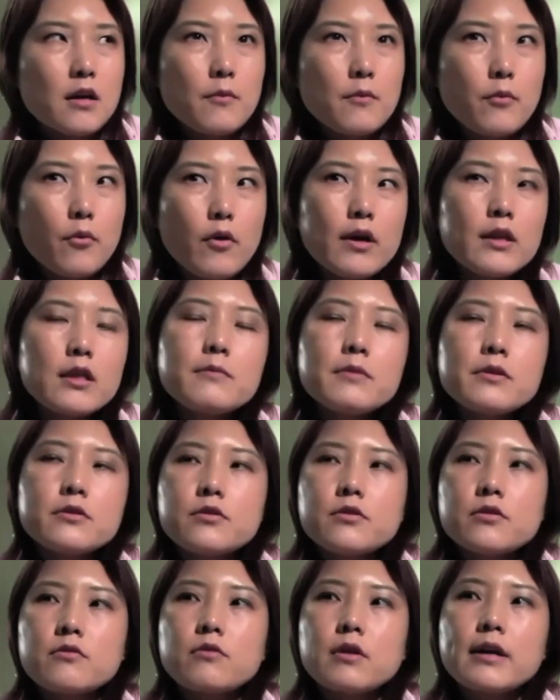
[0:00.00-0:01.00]
Point number
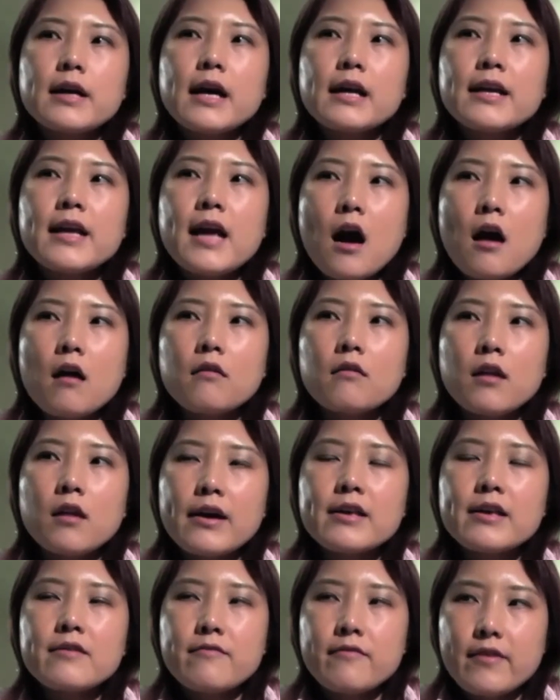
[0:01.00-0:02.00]
two, regarding
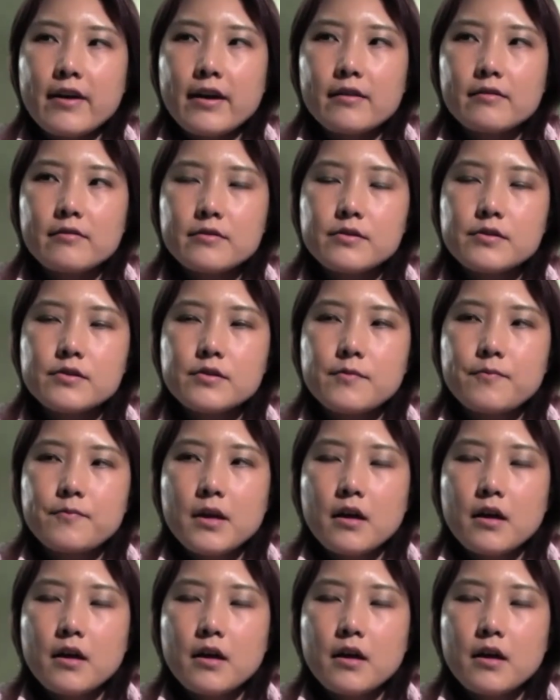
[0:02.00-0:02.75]
online events,